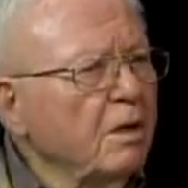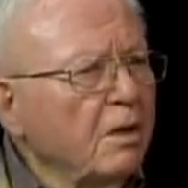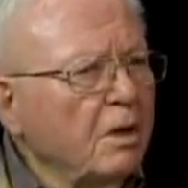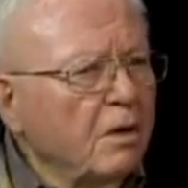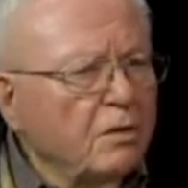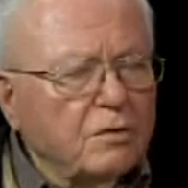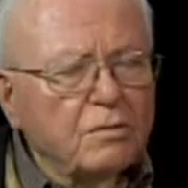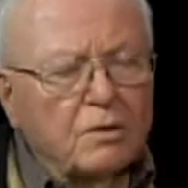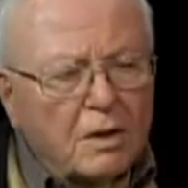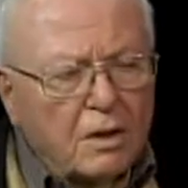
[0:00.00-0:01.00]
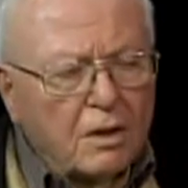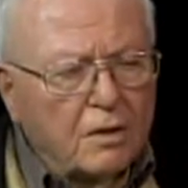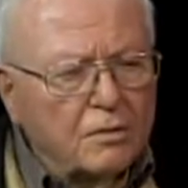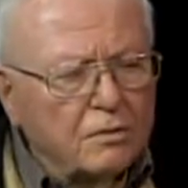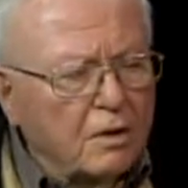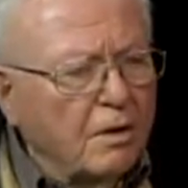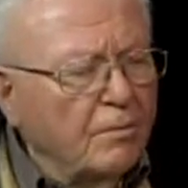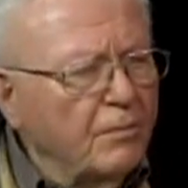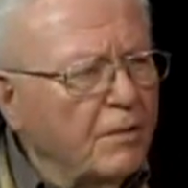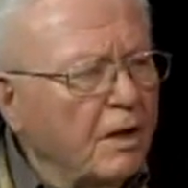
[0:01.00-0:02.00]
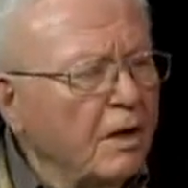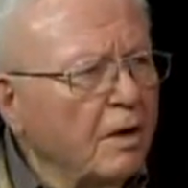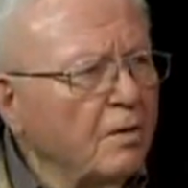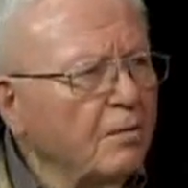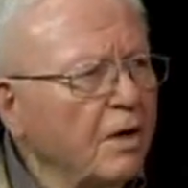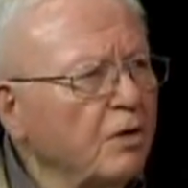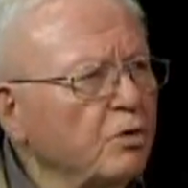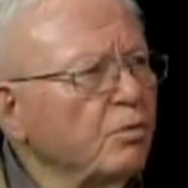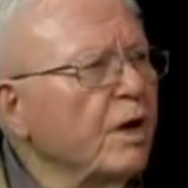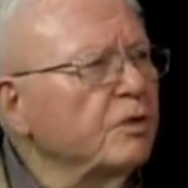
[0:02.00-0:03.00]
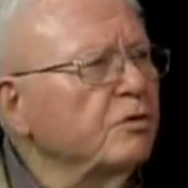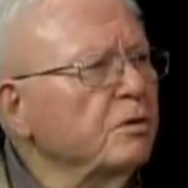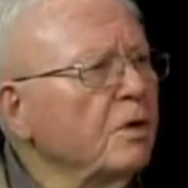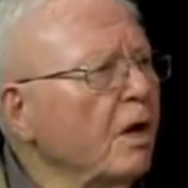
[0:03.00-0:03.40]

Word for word: is is um, uh, a, a, direction,